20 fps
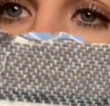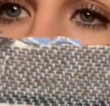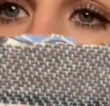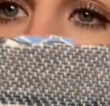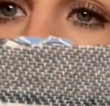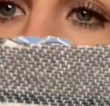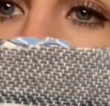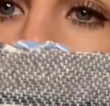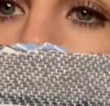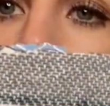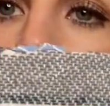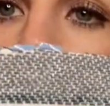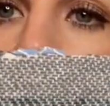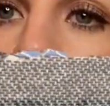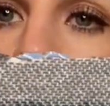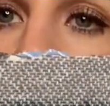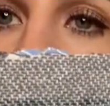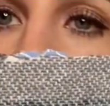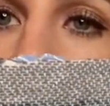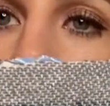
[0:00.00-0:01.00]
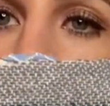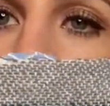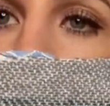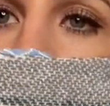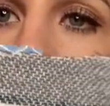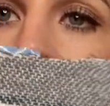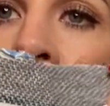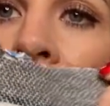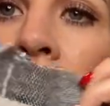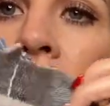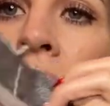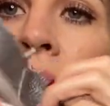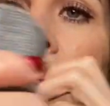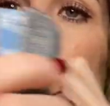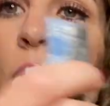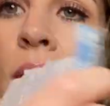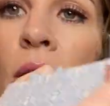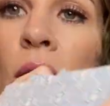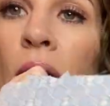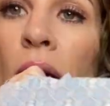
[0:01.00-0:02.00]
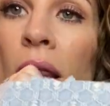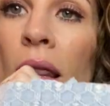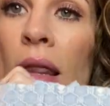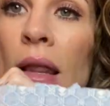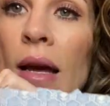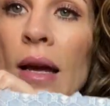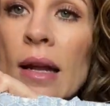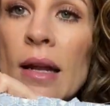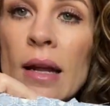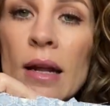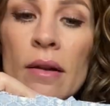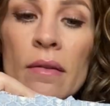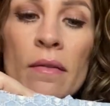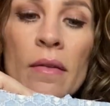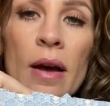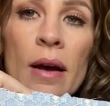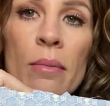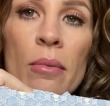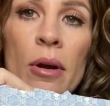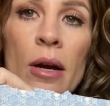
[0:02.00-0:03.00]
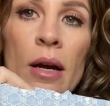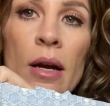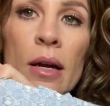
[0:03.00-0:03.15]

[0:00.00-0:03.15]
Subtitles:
the main fabric with our lining fabric,